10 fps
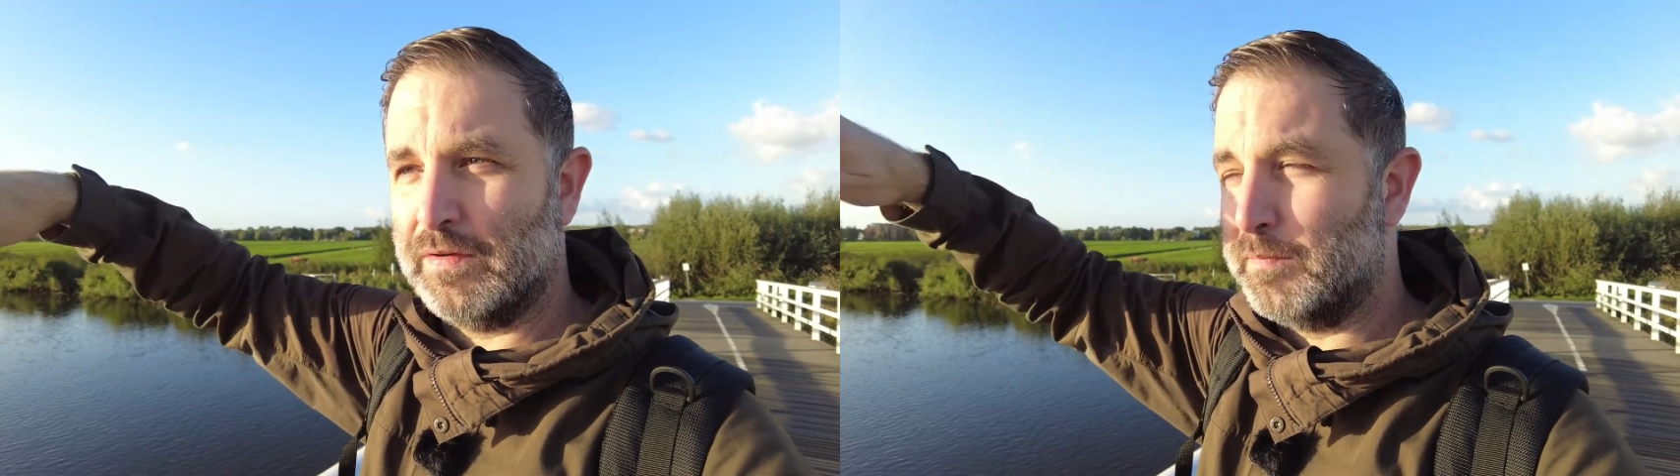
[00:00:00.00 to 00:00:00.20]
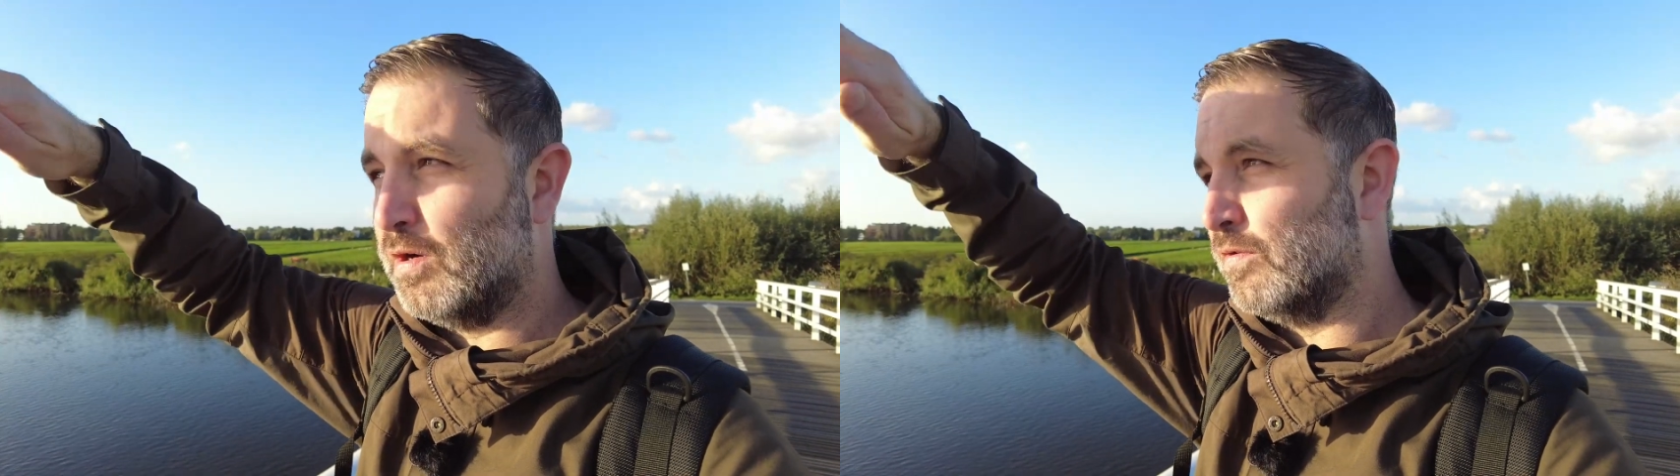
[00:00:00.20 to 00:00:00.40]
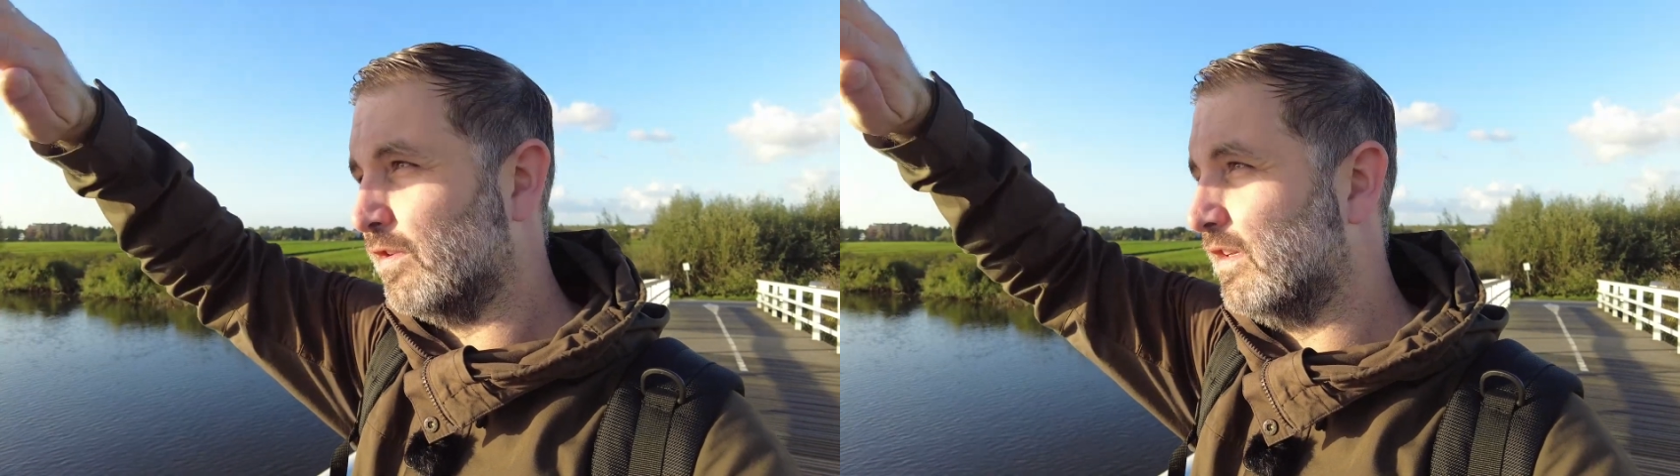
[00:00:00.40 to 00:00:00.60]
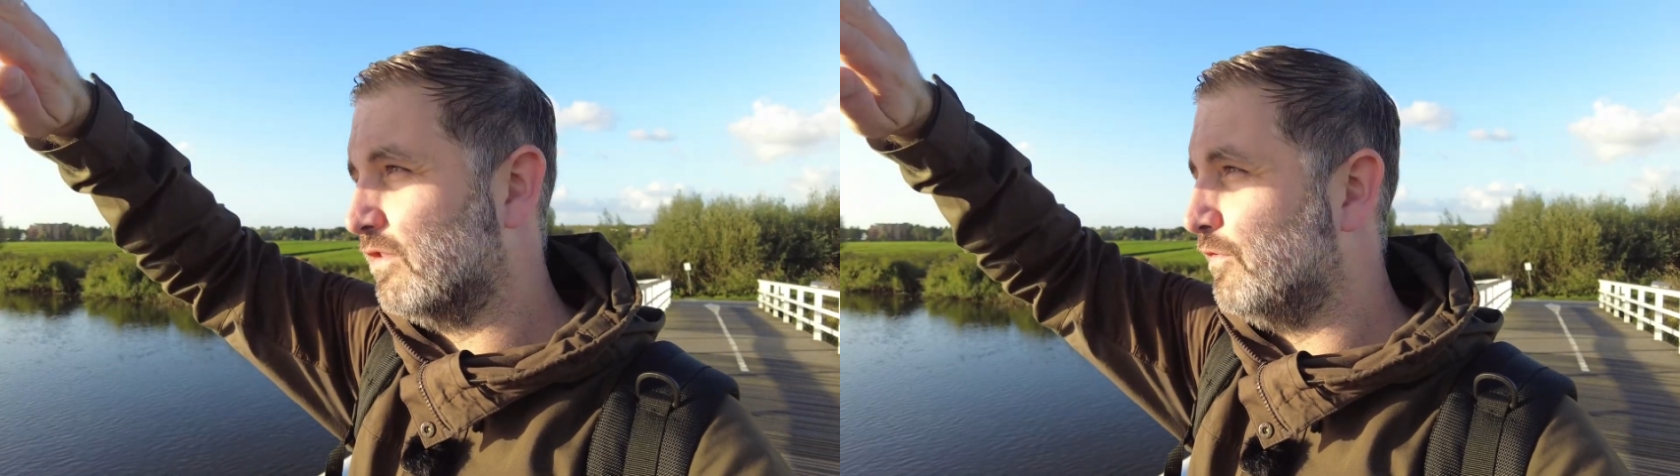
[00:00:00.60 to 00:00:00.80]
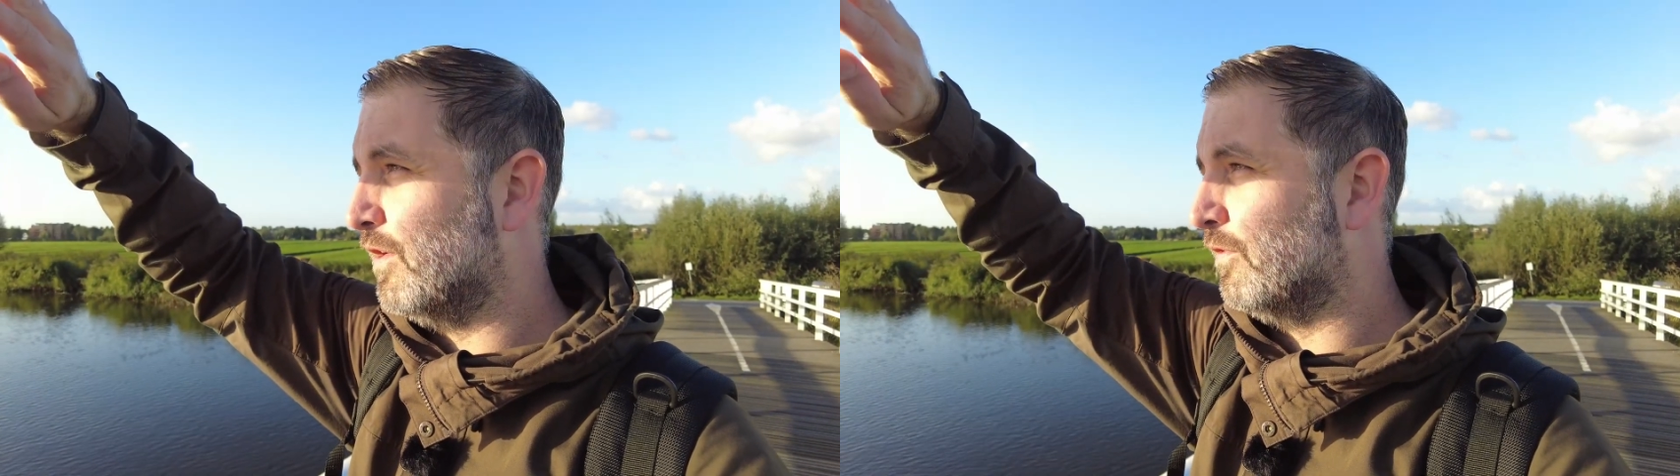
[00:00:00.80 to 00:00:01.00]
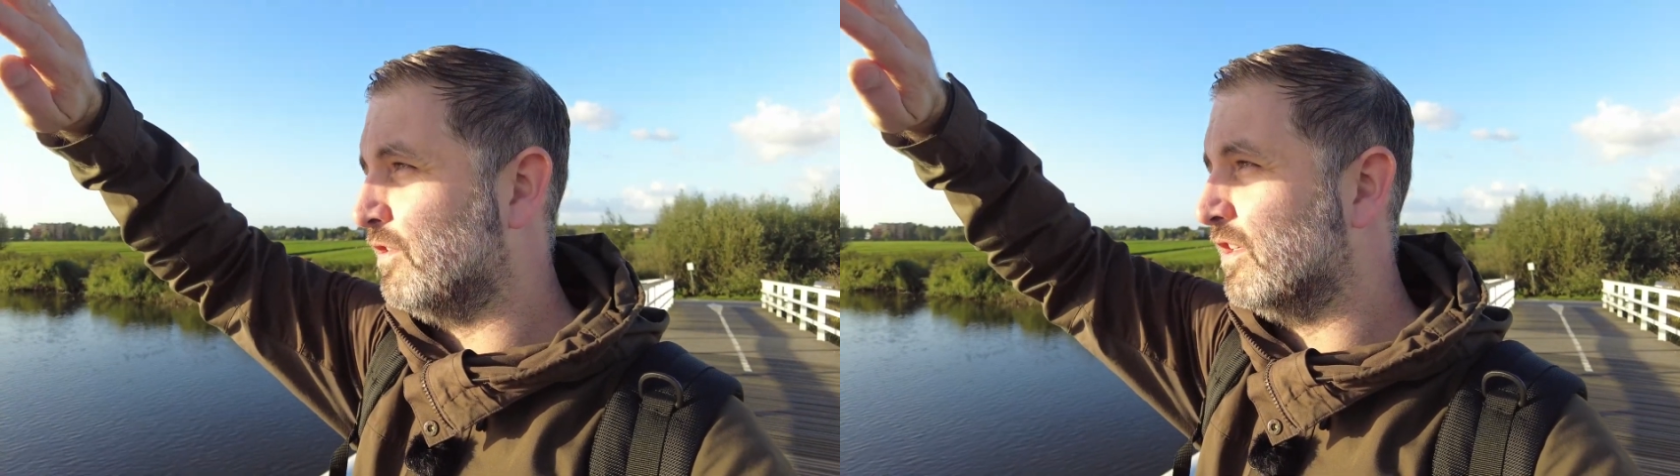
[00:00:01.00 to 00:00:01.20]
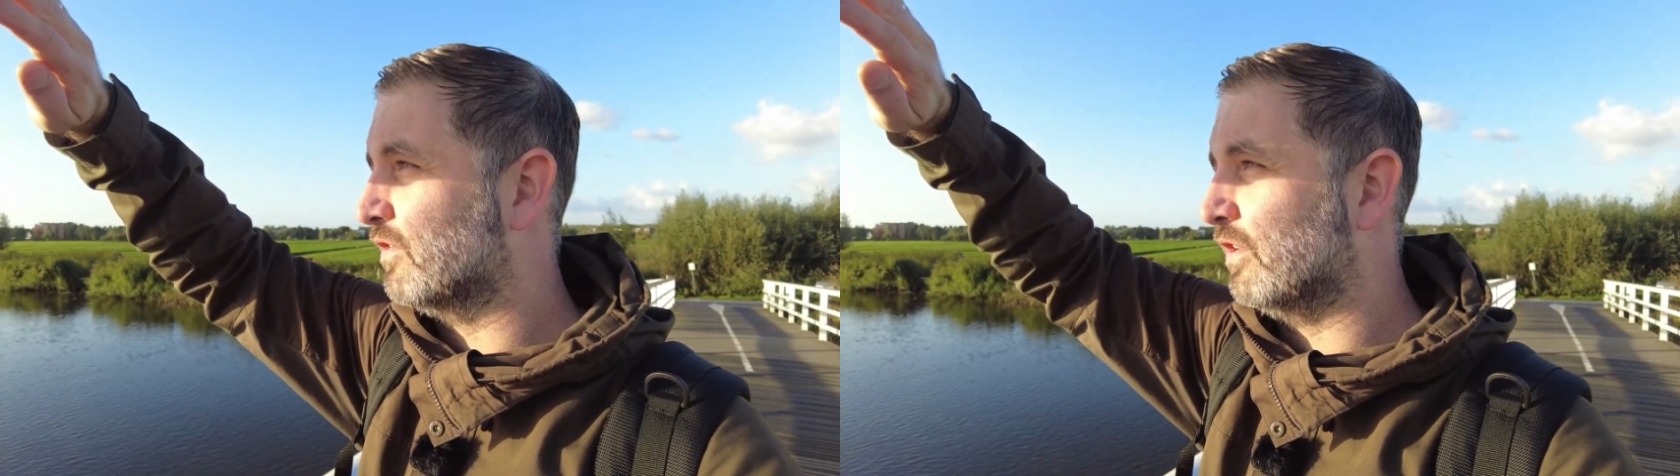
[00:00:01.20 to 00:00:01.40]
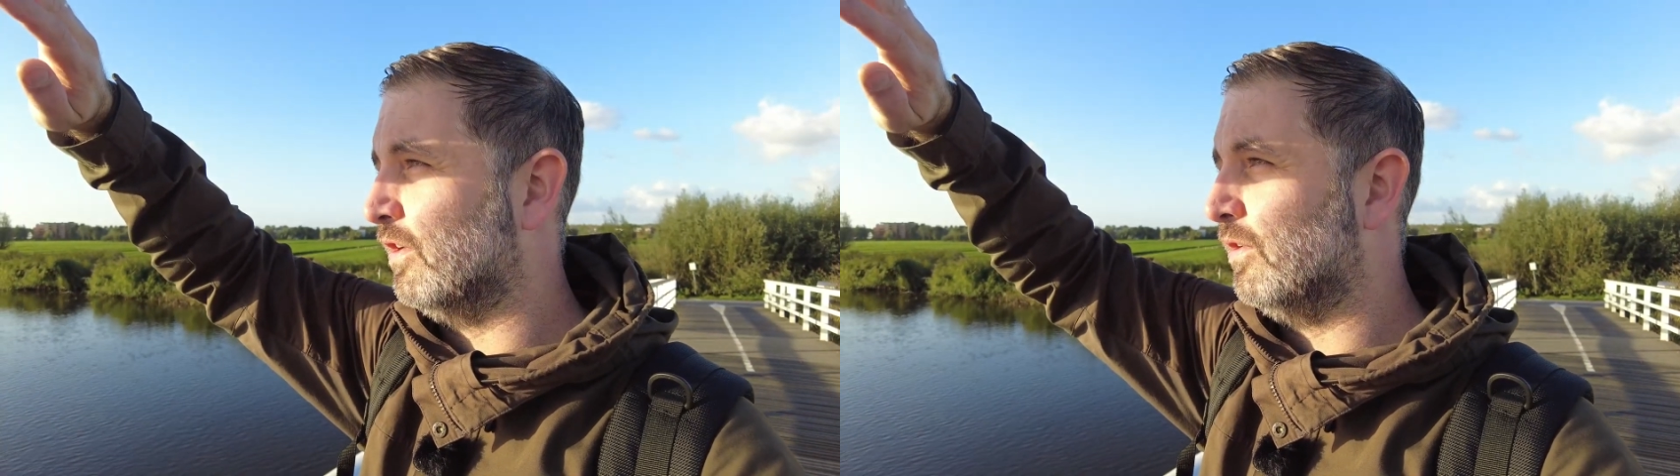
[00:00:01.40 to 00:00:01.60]
boat 300 years
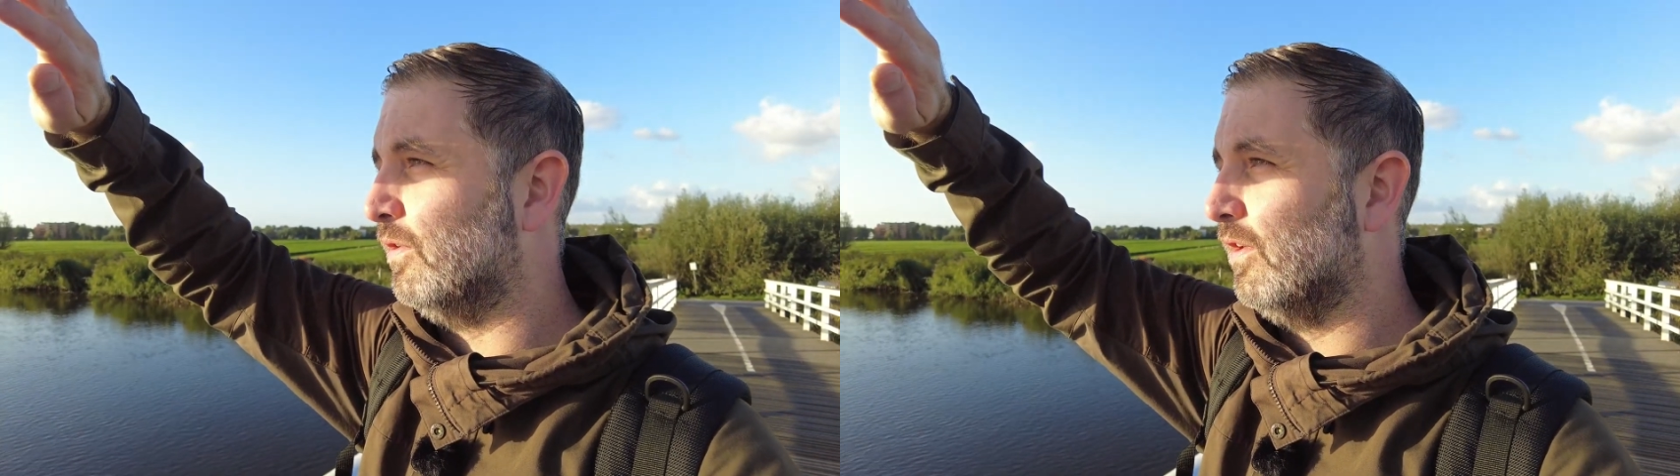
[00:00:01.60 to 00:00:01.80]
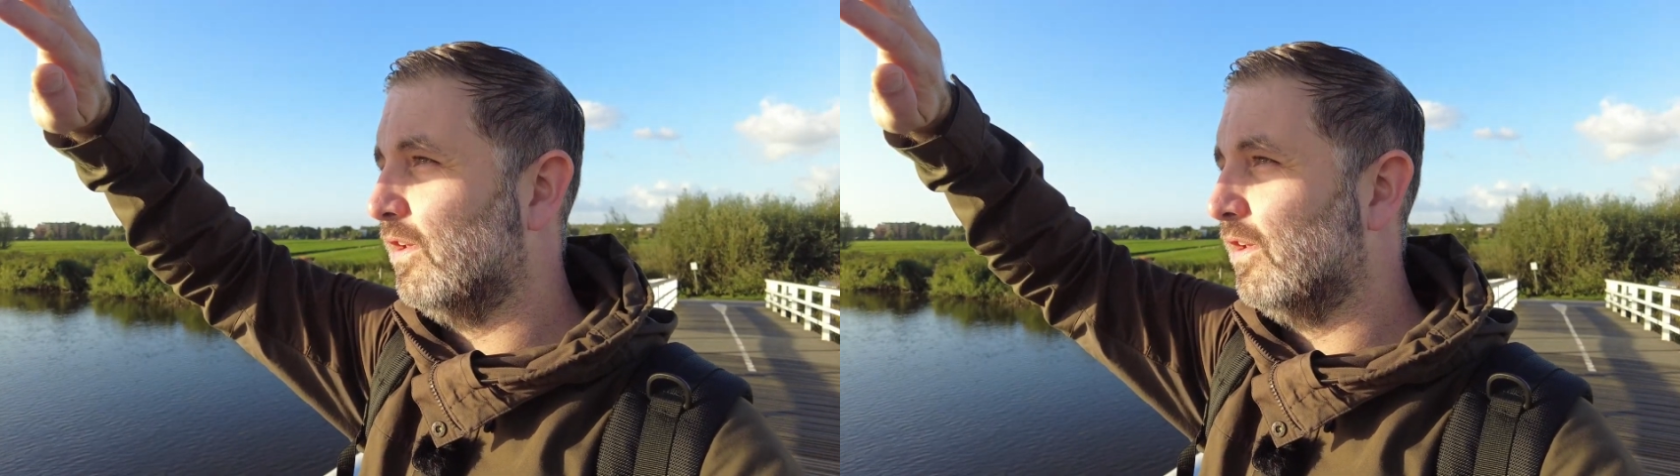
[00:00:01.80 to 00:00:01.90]
ago,